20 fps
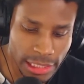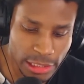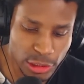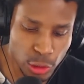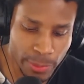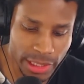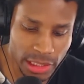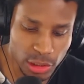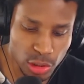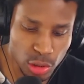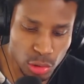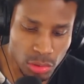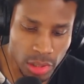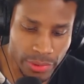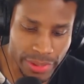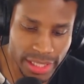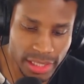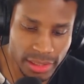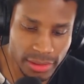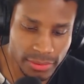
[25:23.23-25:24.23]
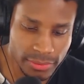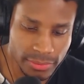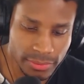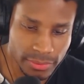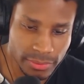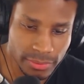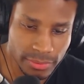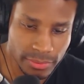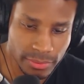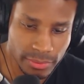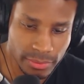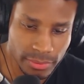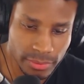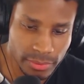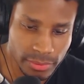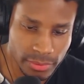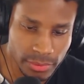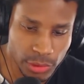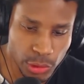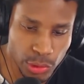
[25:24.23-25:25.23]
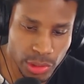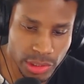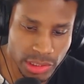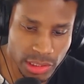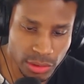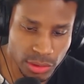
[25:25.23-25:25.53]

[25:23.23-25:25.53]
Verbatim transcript: I do be a little worried. You can